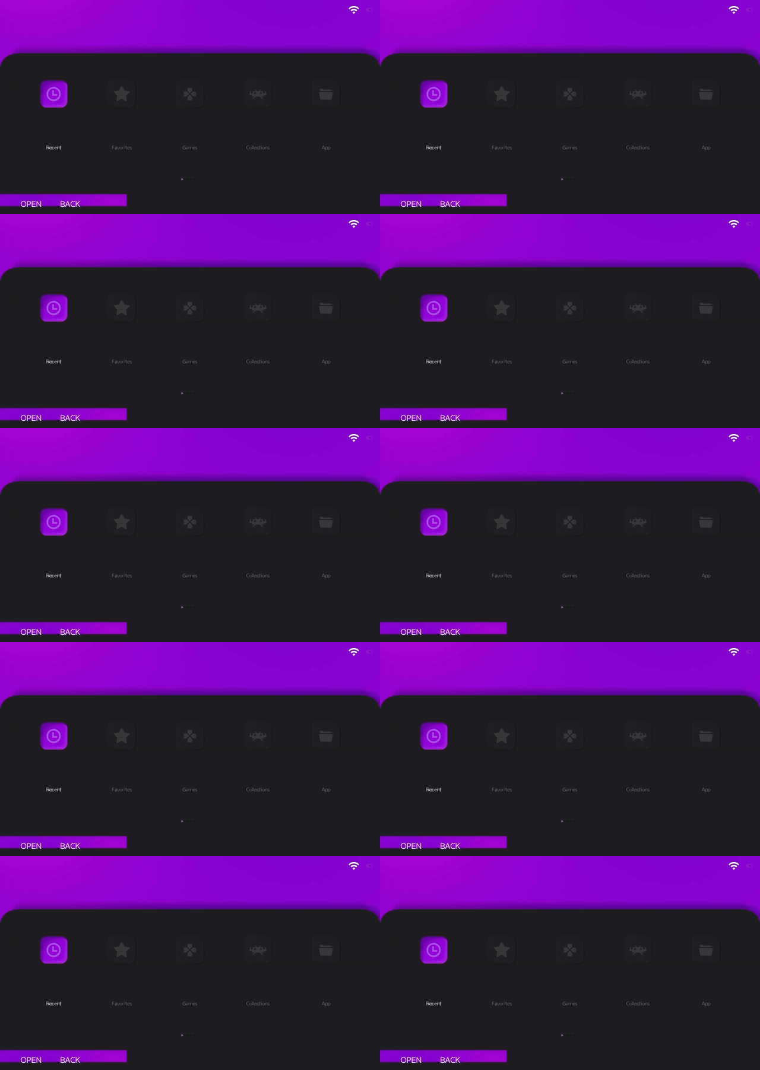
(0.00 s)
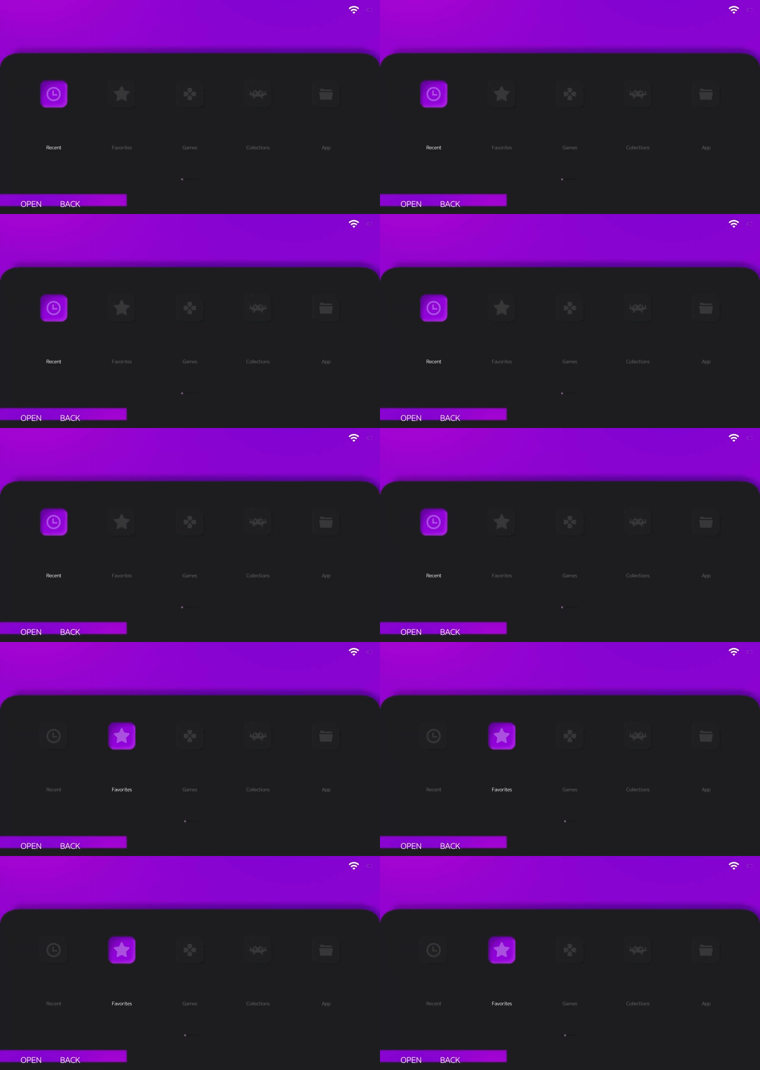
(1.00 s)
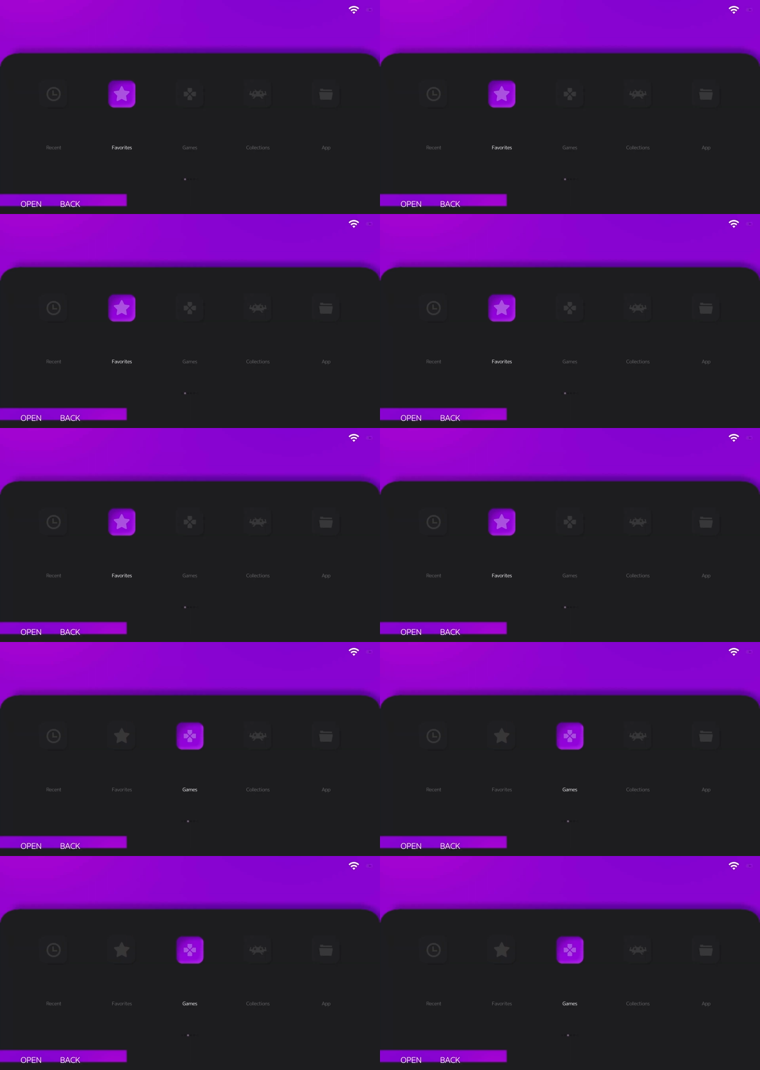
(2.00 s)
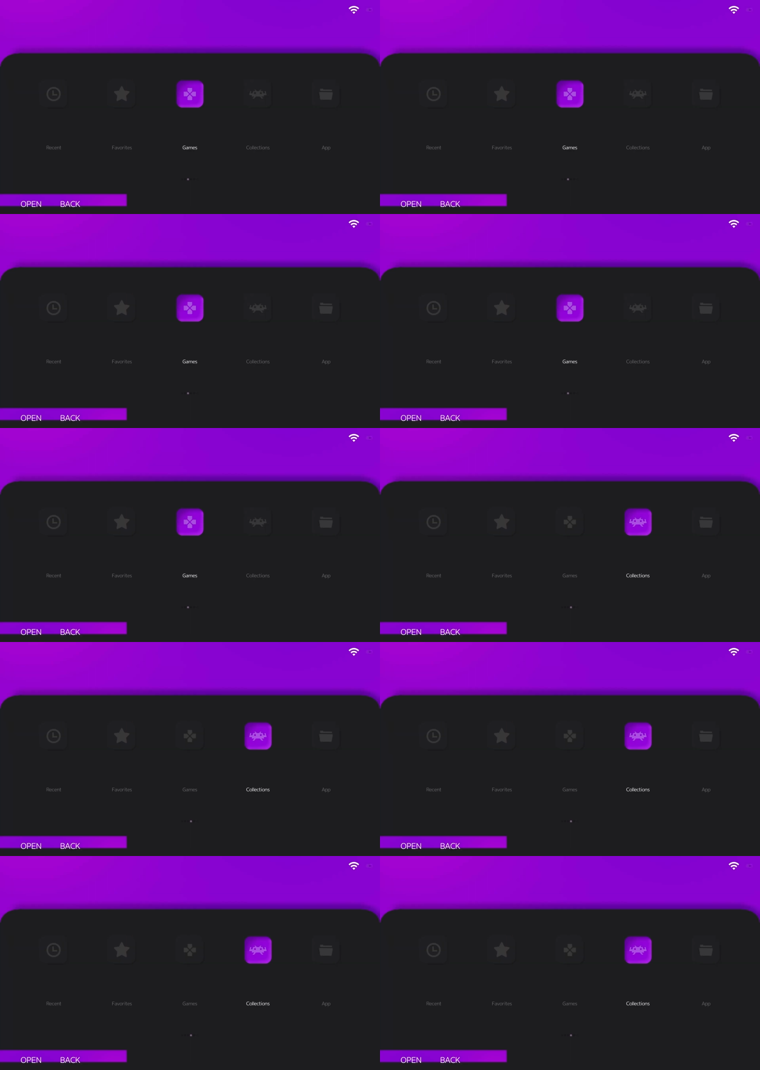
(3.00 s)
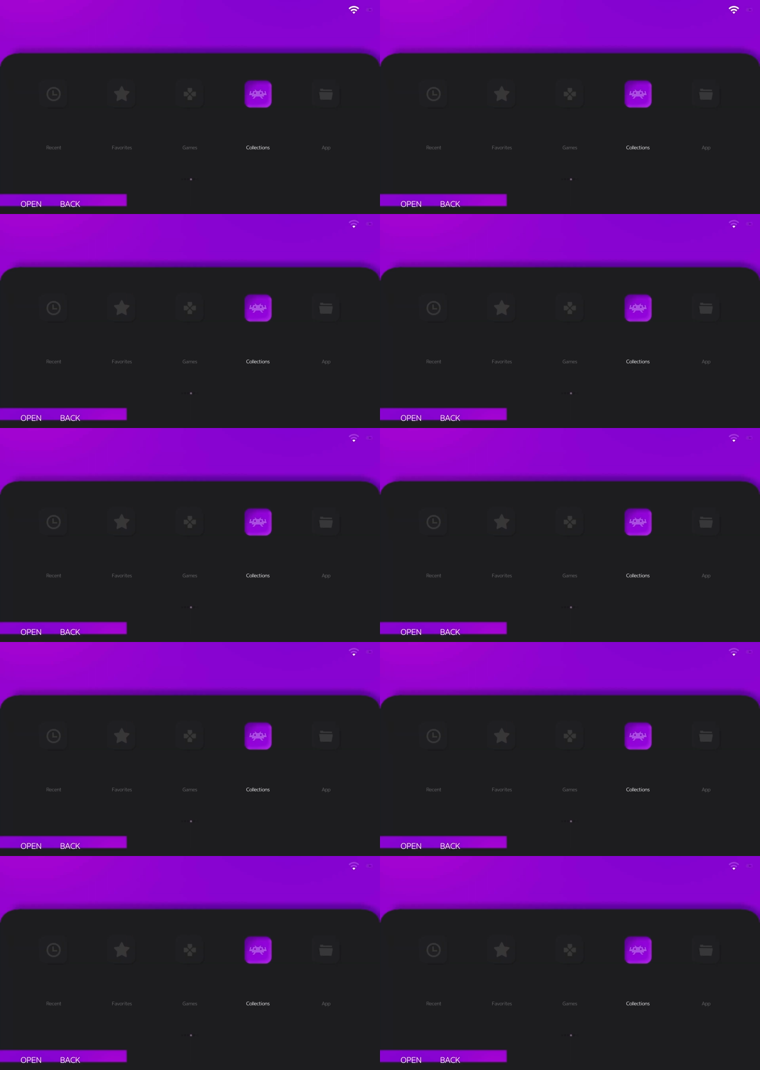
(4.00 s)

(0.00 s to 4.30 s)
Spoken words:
(no speaker visible)